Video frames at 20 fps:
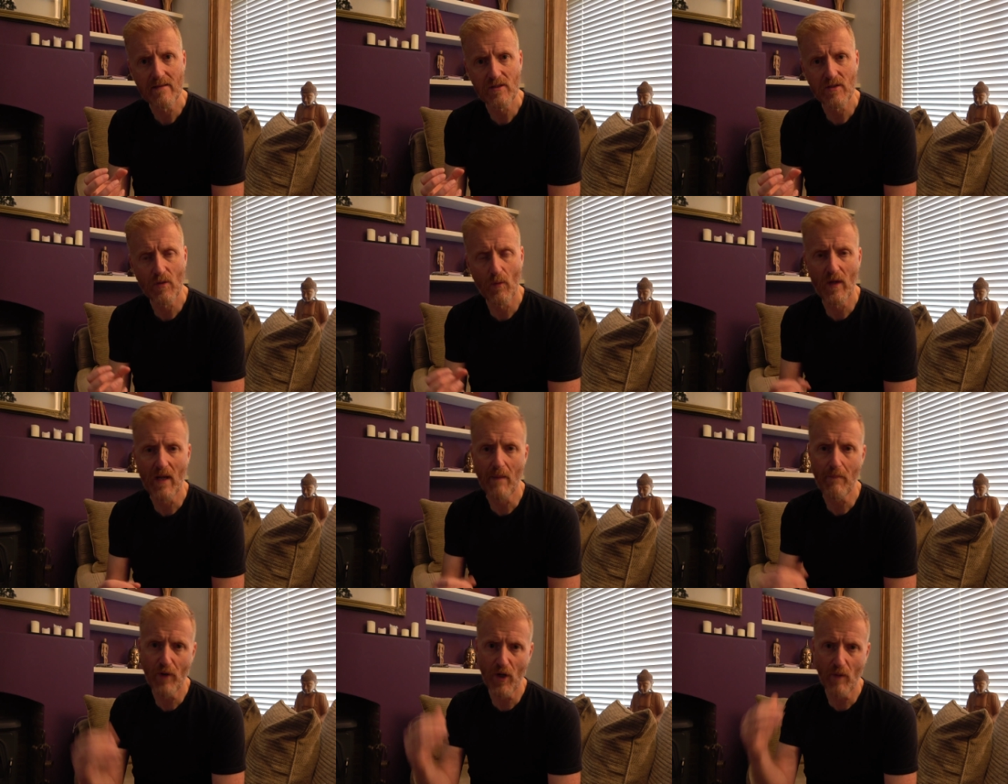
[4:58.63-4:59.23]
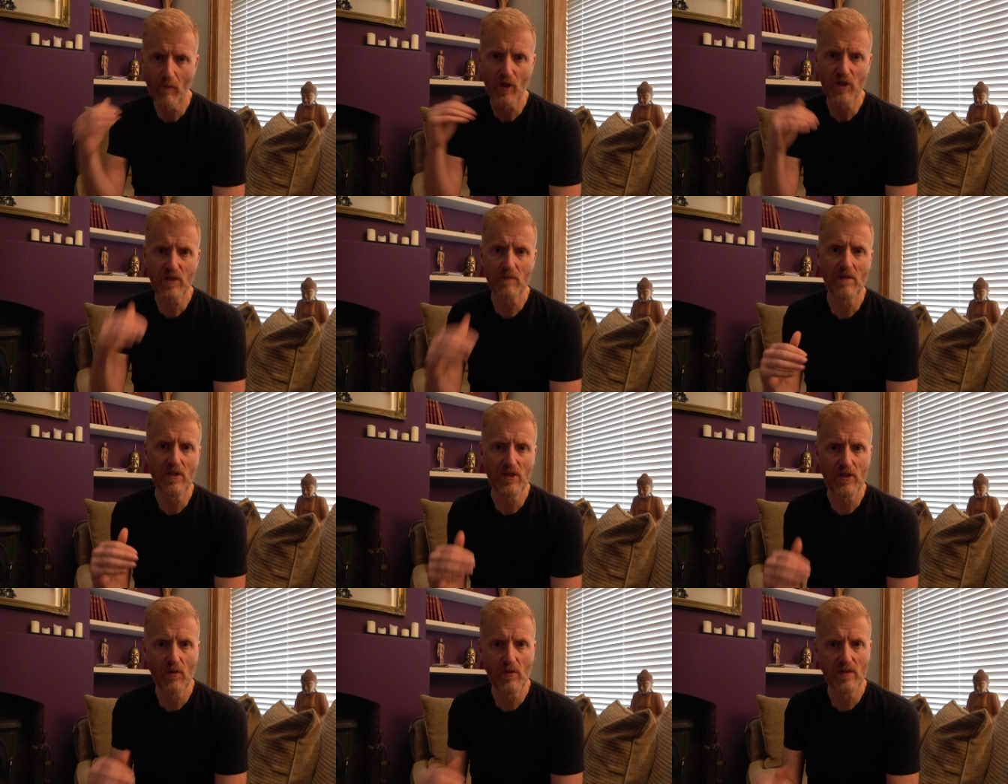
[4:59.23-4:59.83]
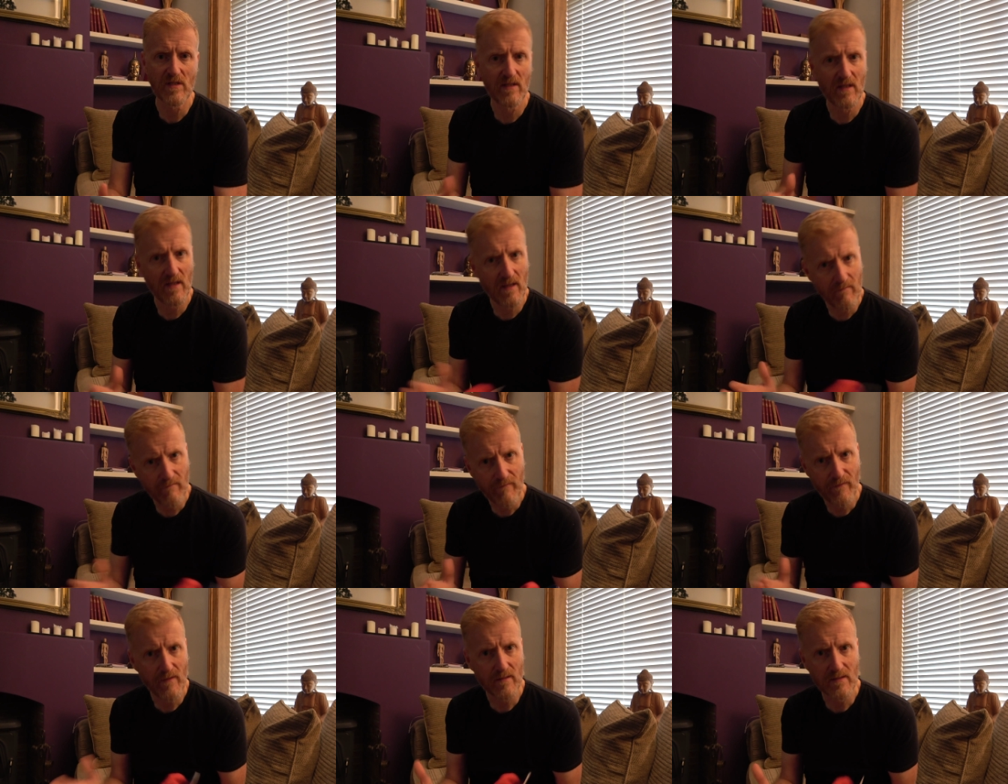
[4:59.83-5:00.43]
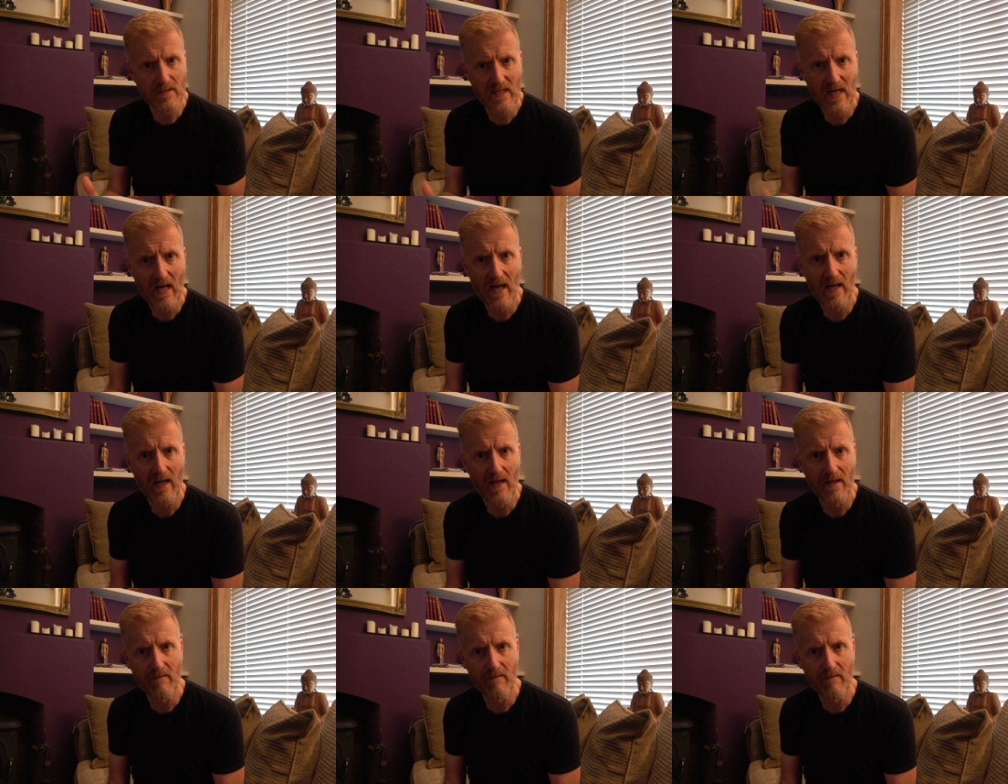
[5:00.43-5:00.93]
So when I put them onto my shoes, they didn't feel tight.